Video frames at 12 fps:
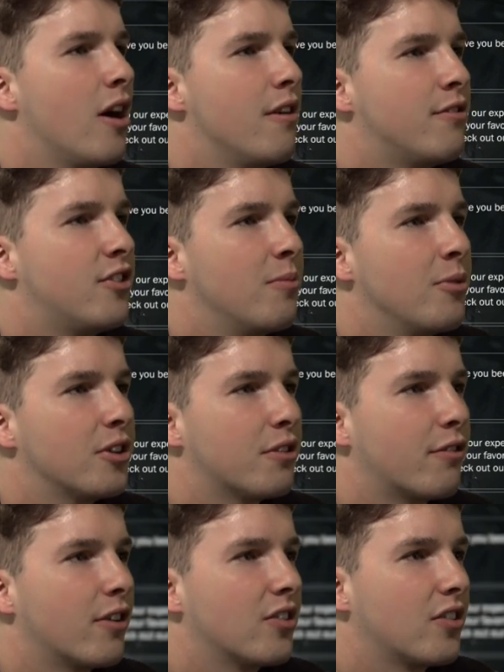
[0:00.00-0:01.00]
go ahead and simulate the
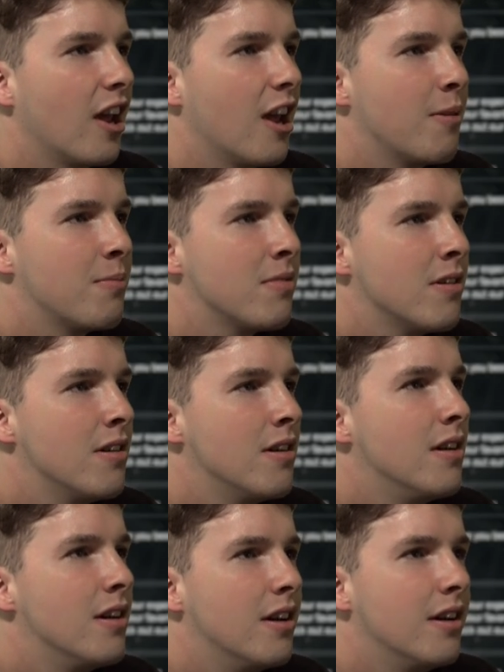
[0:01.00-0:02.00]
first game
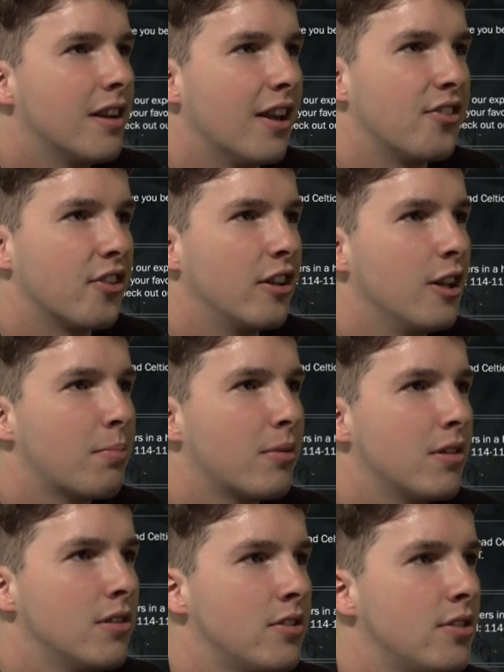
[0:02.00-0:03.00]
against the
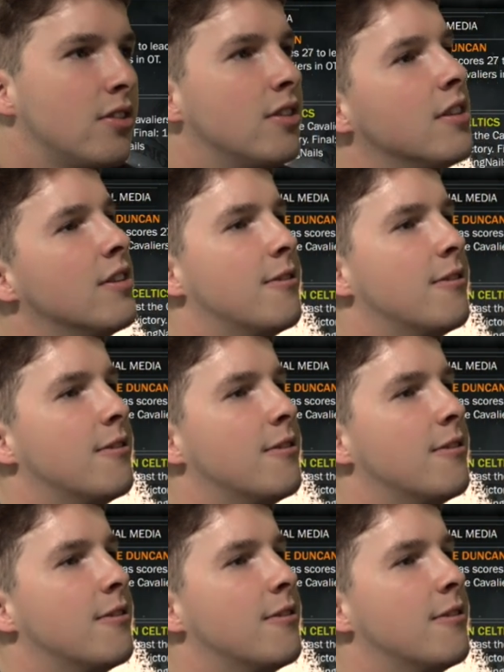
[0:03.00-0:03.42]
Clippers.